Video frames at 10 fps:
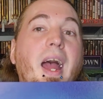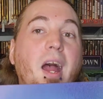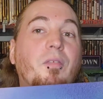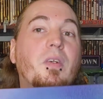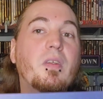
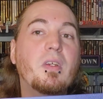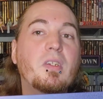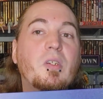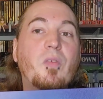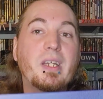after
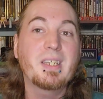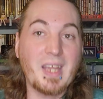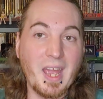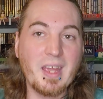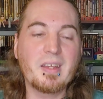this, if I
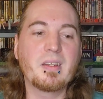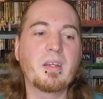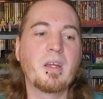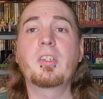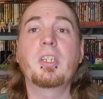can,
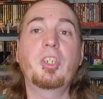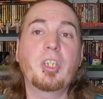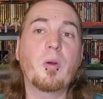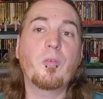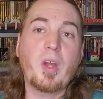is the
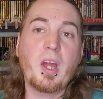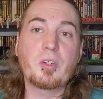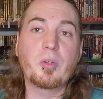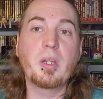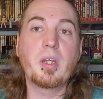Shout
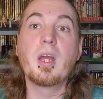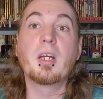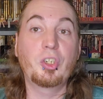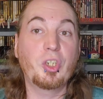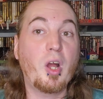Factory
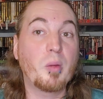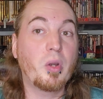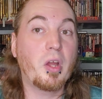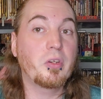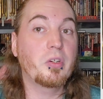Shaw
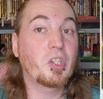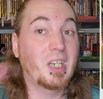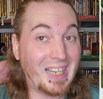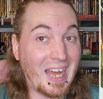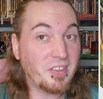Brothers
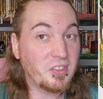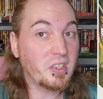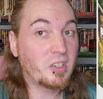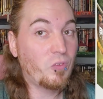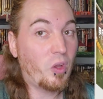
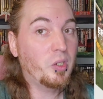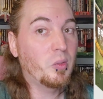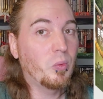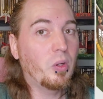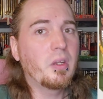Classics
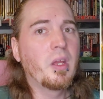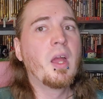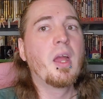Volume 1.